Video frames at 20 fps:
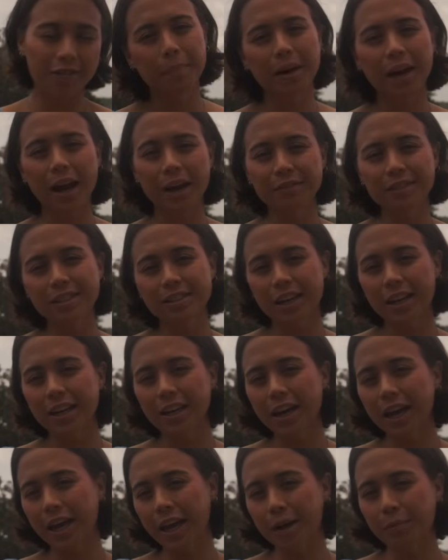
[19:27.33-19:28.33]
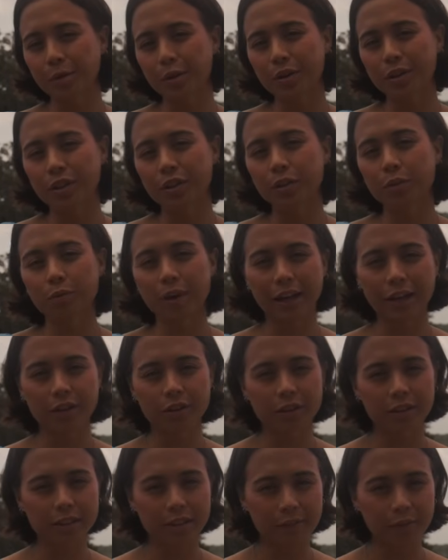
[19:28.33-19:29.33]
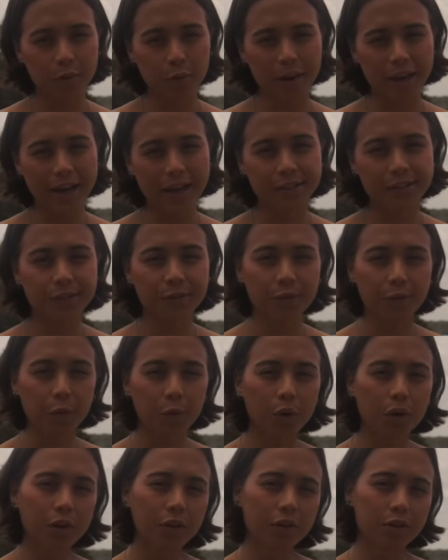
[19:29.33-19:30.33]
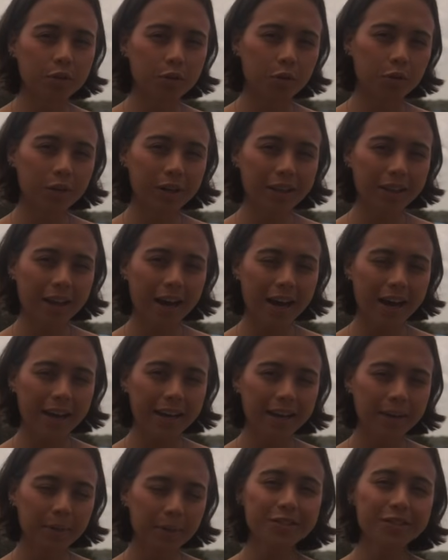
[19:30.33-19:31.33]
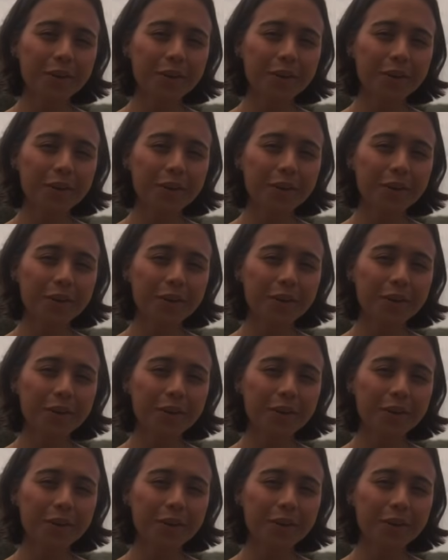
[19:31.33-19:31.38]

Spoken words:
But I've decided I am going to do regular giveaways for the jewelry line.